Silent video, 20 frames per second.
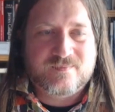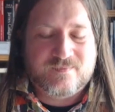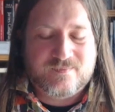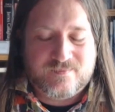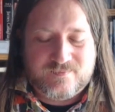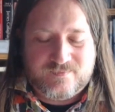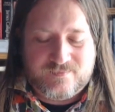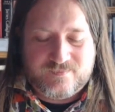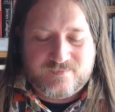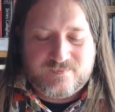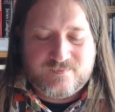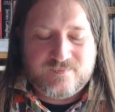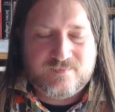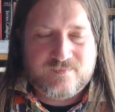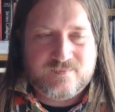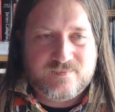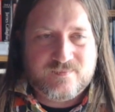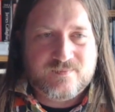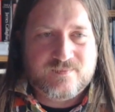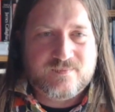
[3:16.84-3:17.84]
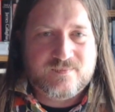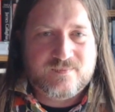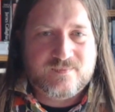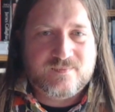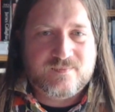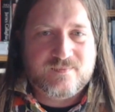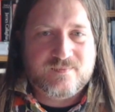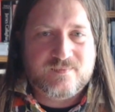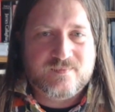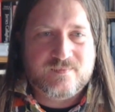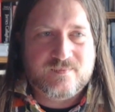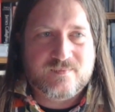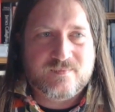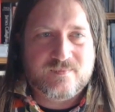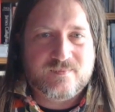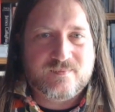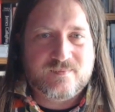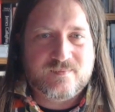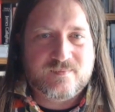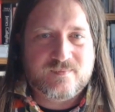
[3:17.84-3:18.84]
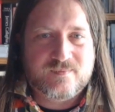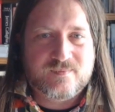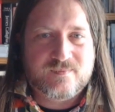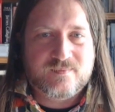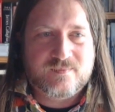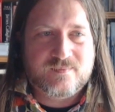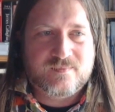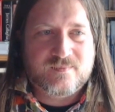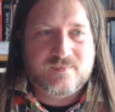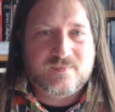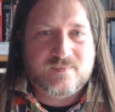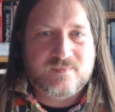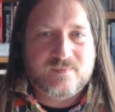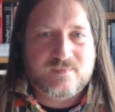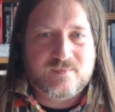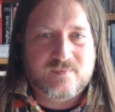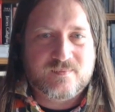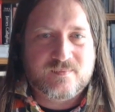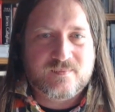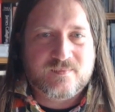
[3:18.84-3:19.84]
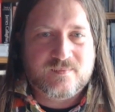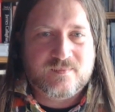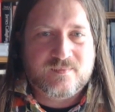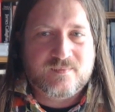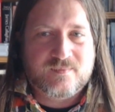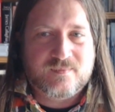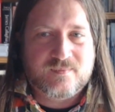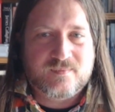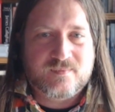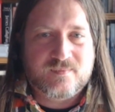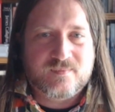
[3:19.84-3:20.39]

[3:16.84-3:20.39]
(silent)